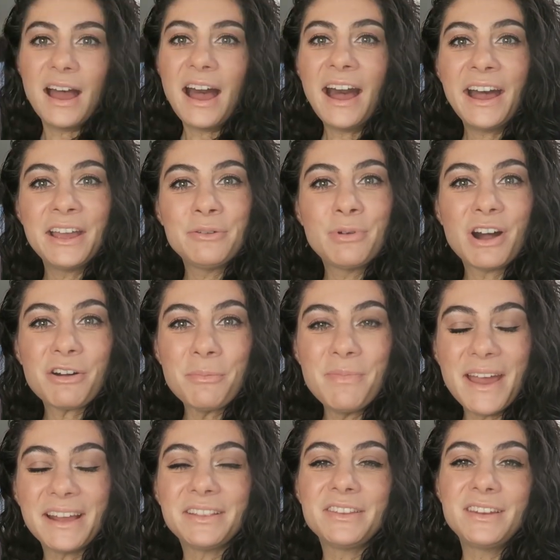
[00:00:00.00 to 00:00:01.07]
Hi, welcome
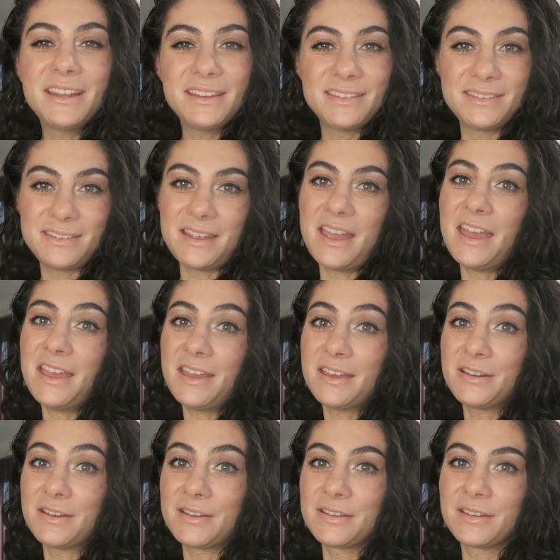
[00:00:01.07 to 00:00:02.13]
back to this
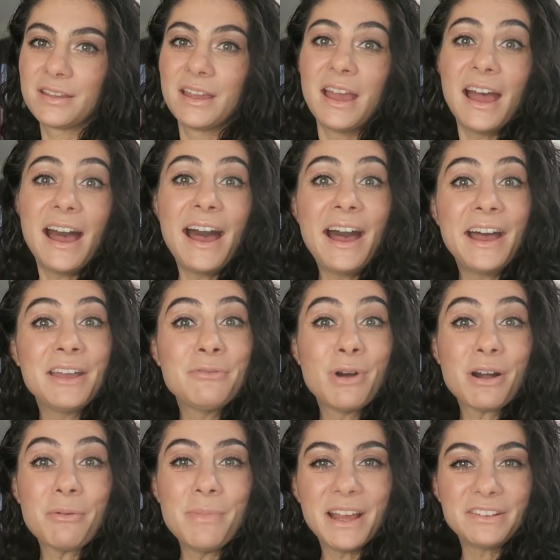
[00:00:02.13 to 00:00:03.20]
Hi,
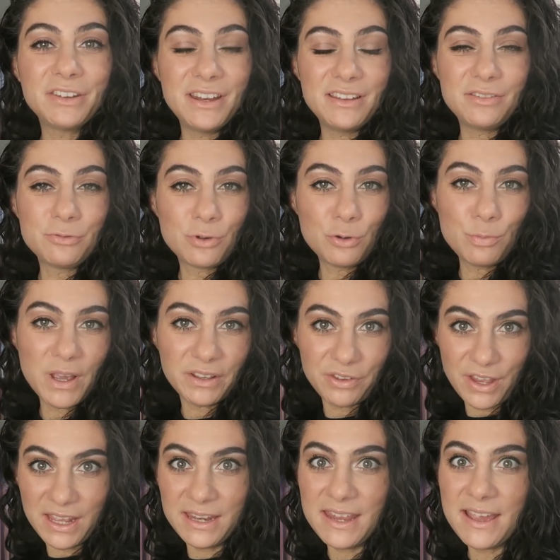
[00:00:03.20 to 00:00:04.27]
welcome back to this Road Back
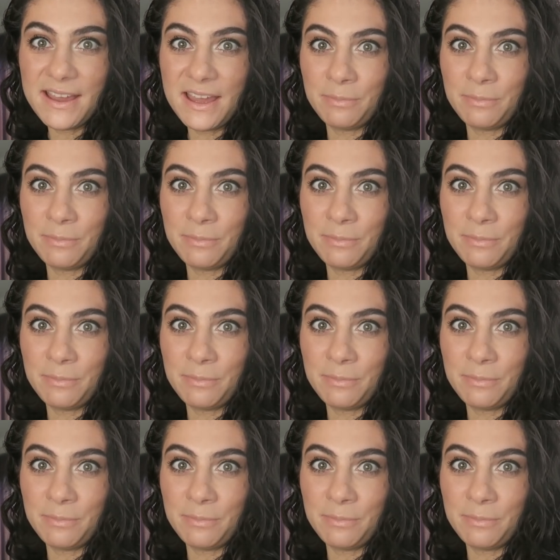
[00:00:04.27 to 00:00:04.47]
to India